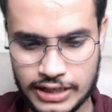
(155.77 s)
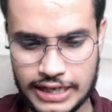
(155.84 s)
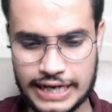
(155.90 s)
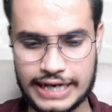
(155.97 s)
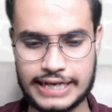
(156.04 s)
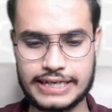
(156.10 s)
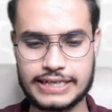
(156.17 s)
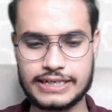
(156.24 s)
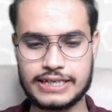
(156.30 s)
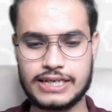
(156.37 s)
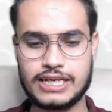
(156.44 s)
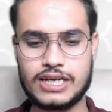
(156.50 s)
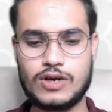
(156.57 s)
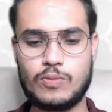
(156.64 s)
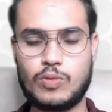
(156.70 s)
And
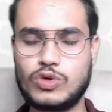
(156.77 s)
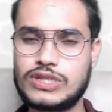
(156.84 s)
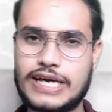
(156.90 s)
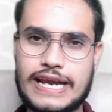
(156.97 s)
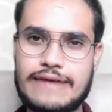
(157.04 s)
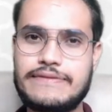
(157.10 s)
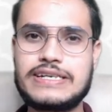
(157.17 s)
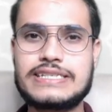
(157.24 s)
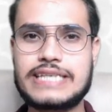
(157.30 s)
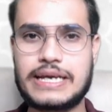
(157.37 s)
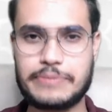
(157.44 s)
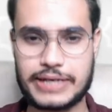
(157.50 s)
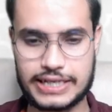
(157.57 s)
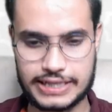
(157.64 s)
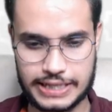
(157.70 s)
both are having
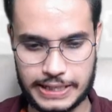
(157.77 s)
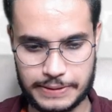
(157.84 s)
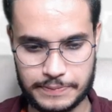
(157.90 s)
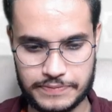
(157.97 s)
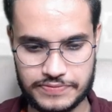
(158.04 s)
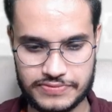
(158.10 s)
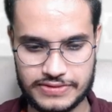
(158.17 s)
same Hindi.